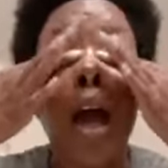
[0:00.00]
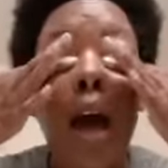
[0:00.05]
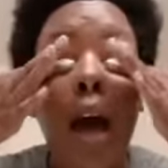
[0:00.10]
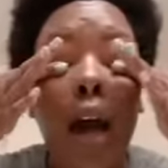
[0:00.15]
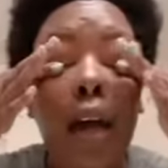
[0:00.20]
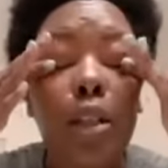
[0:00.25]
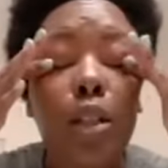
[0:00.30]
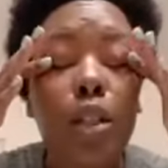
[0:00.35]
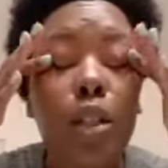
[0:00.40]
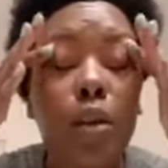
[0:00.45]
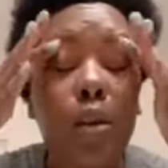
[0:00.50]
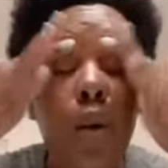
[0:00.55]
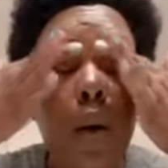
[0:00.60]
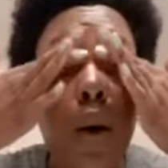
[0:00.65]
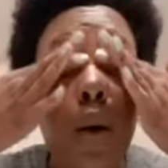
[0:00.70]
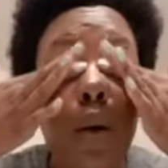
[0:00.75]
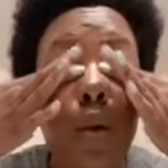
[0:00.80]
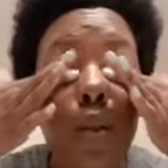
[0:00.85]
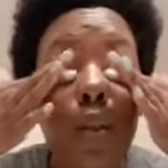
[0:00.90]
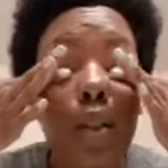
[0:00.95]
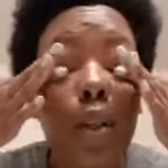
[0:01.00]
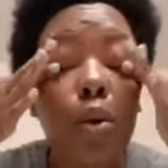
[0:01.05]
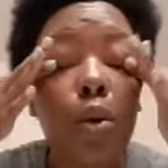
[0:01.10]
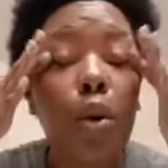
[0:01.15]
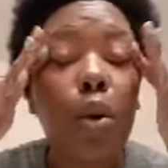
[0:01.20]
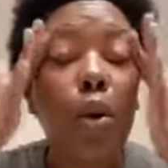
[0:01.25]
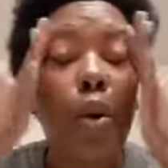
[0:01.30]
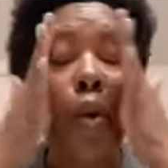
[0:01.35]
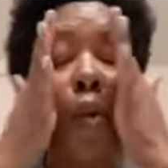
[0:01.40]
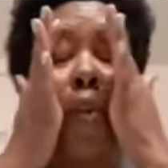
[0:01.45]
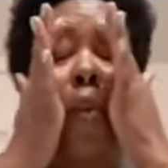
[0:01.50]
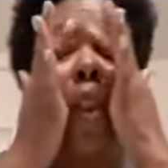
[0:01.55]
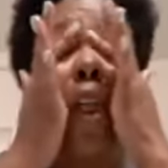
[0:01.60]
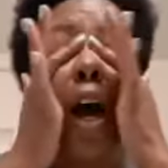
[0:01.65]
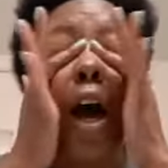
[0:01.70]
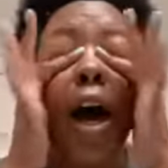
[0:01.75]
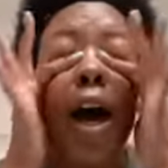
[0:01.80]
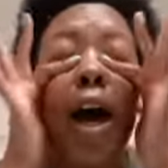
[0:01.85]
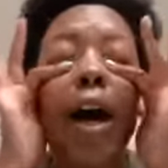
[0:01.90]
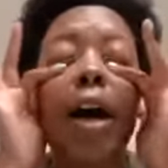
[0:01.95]
I do also go over
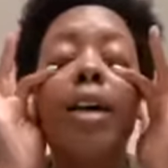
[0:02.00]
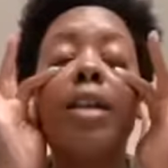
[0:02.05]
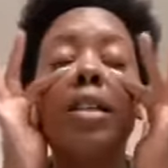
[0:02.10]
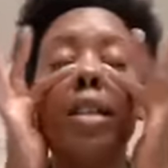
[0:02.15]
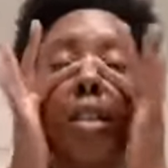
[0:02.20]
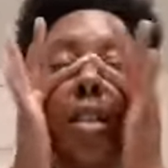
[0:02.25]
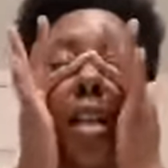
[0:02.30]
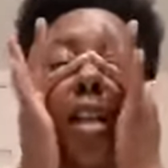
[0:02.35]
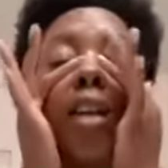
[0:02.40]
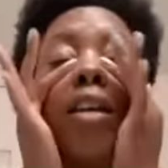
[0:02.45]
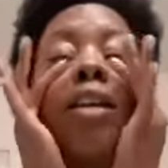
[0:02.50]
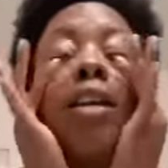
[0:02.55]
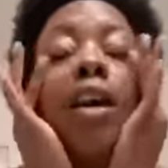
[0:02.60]
the eyes as like an